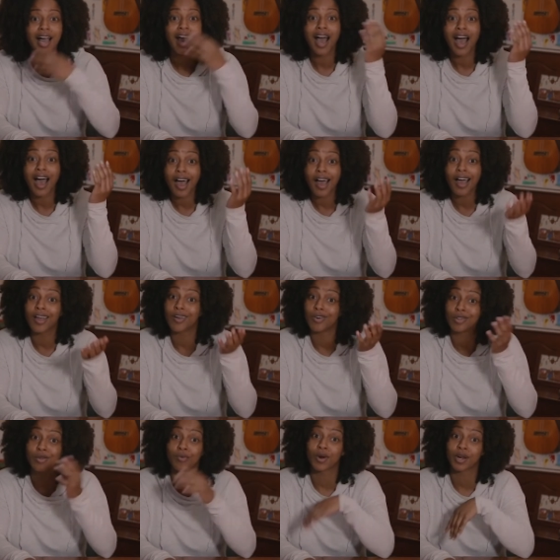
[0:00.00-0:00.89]
I
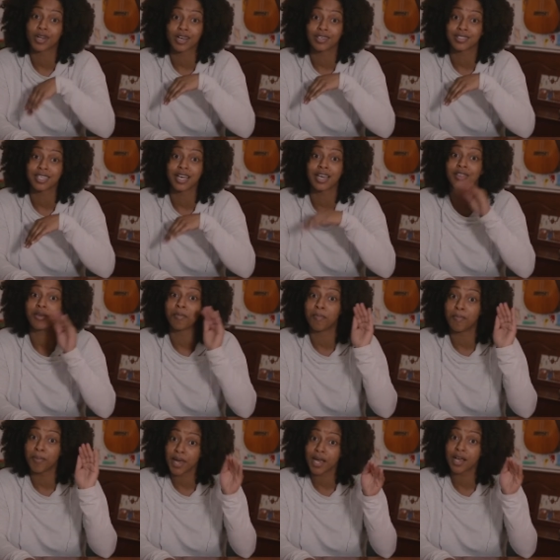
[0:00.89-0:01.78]
only work outside the
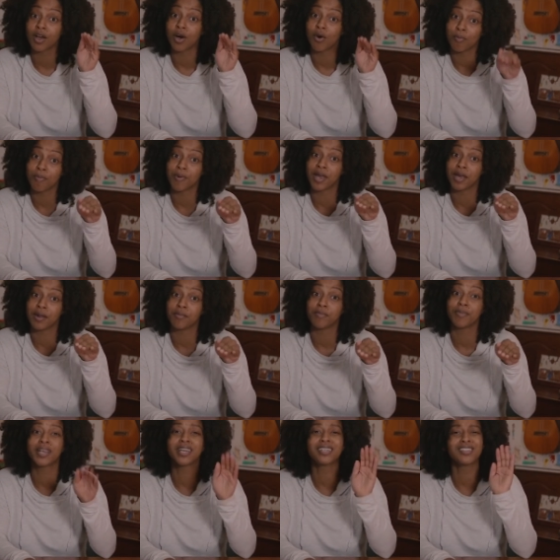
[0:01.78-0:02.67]
big goat pen
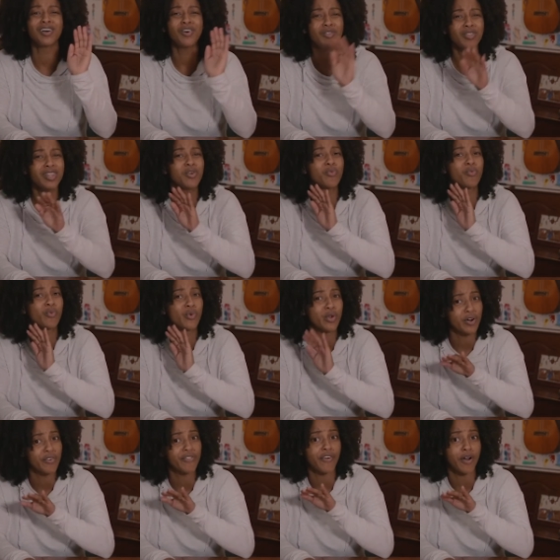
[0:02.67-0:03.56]
because only
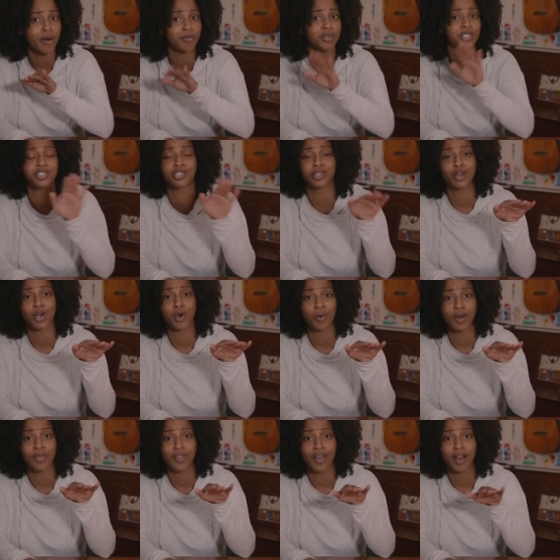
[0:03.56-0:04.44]
real farmers should go
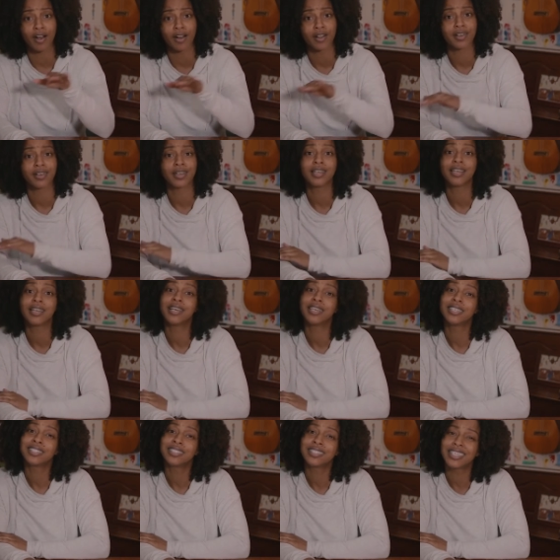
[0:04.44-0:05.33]
in there.
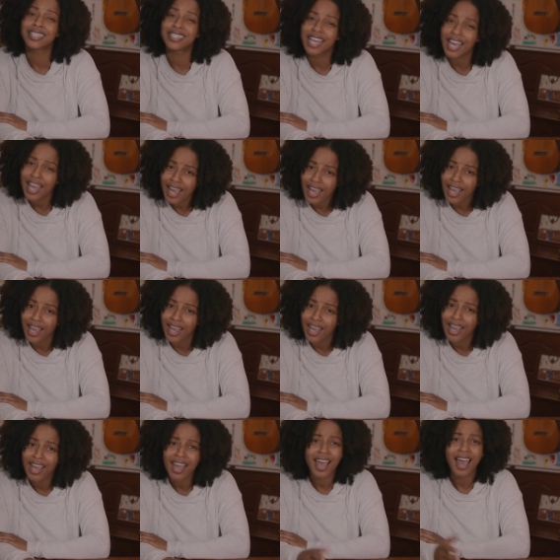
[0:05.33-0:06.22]

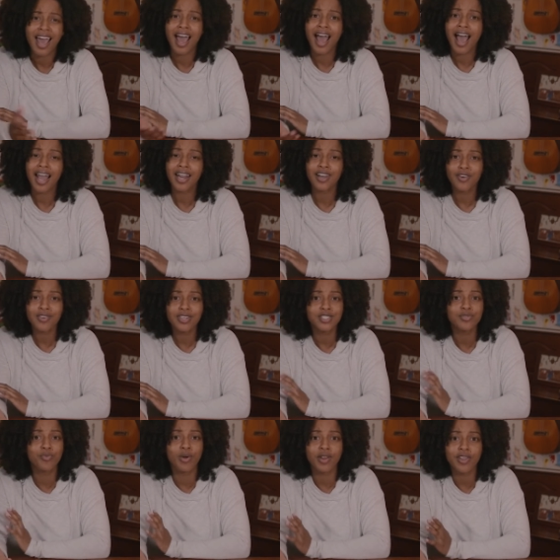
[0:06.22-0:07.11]
Today, I
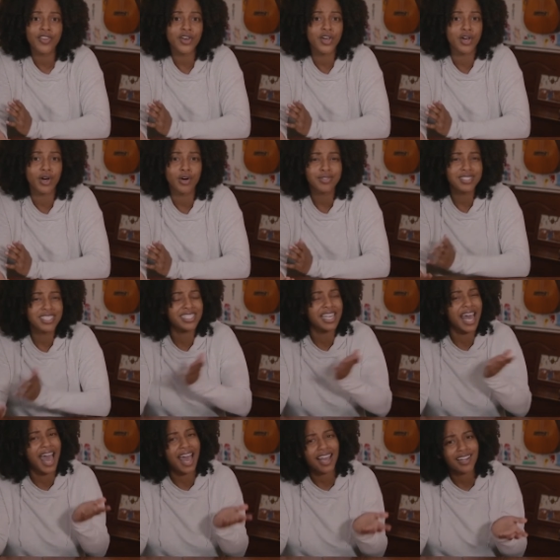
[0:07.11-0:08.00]
noticed one of the goats is
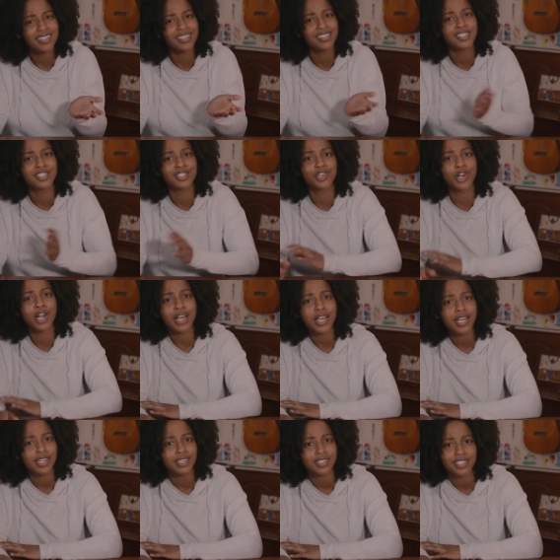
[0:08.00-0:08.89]
acting
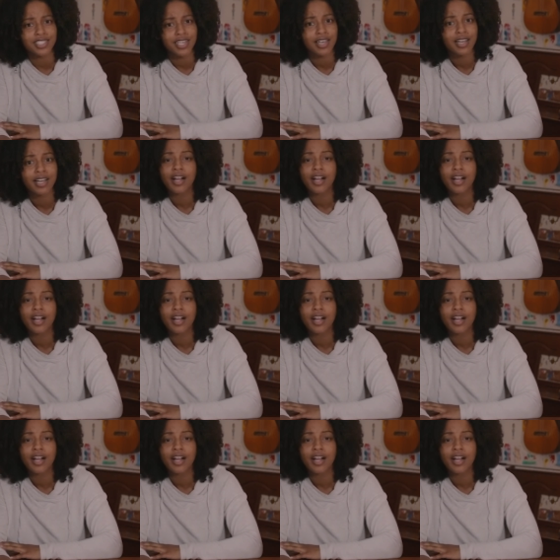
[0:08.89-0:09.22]
strange.